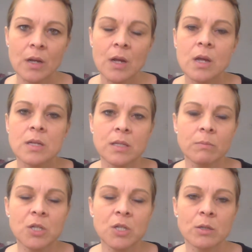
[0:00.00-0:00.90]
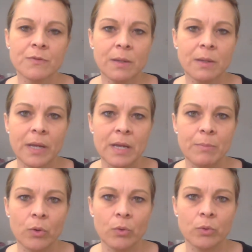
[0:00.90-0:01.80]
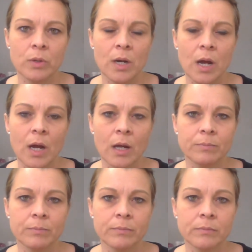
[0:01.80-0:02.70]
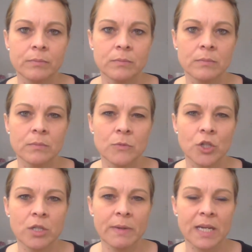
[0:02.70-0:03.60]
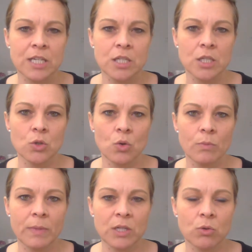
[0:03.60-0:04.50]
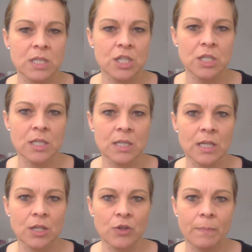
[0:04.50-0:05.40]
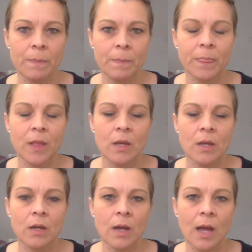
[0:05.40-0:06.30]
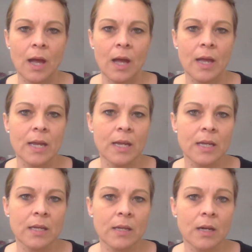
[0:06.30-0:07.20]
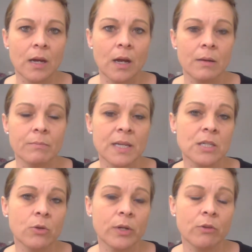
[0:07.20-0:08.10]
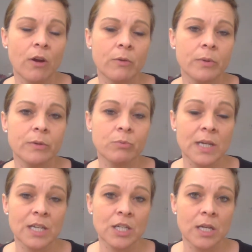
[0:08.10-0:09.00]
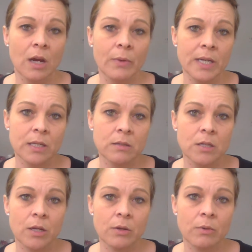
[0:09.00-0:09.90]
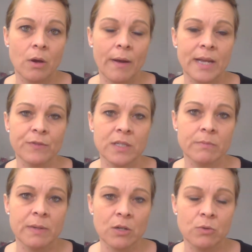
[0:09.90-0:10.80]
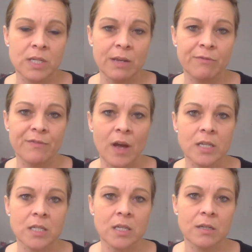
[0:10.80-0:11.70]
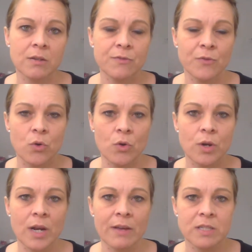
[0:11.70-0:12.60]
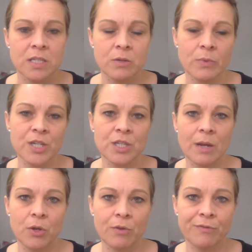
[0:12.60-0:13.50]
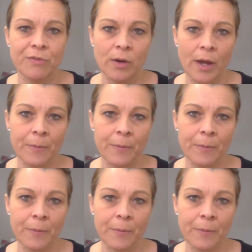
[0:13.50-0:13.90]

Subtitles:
Sometimes for some people, due to medications or medical conditions, etc., a medical inquiry would actually go into our head office medical team first for clearance as to which step you can follow.